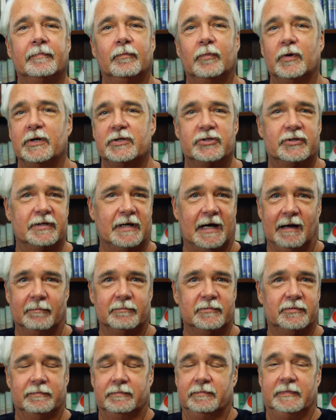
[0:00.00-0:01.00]
Which
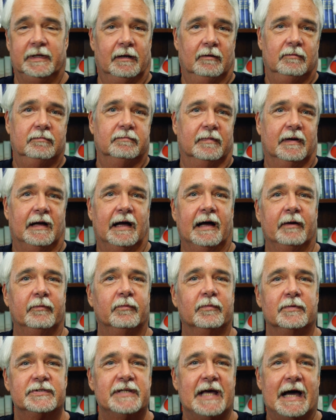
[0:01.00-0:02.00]
I'm, you know, I
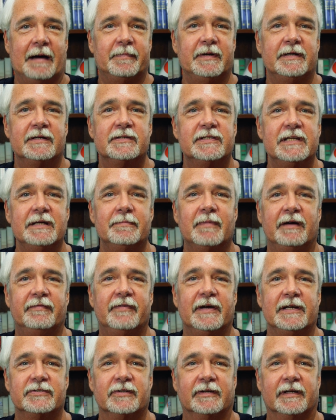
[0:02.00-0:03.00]
was happy to see my
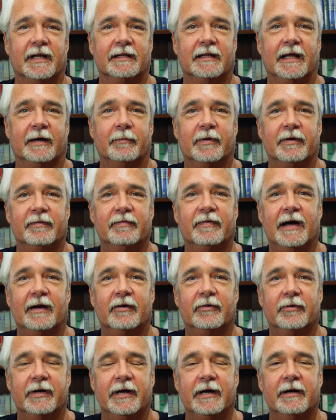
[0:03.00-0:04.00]
face on Nightline when it
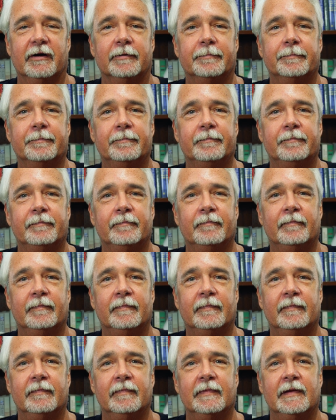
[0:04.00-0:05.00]
finally aired.
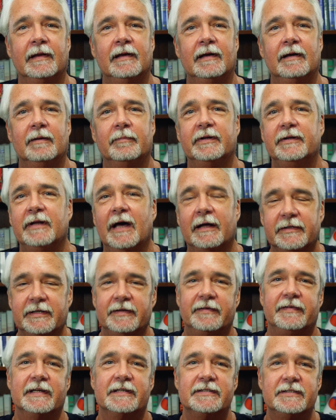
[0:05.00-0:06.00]
But not
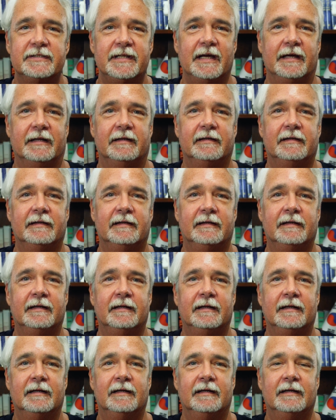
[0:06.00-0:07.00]
to the extent
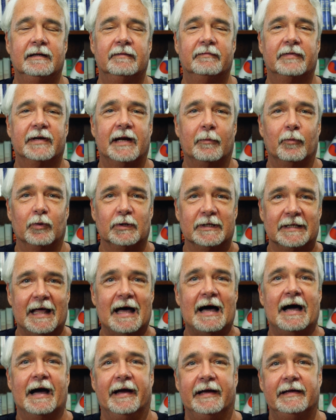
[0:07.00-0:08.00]
that I would
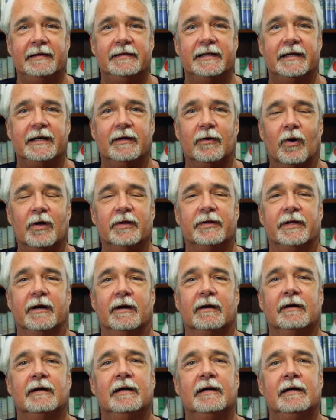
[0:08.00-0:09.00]
lie to get on
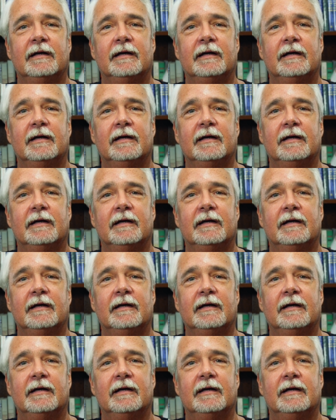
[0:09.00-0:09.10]
there.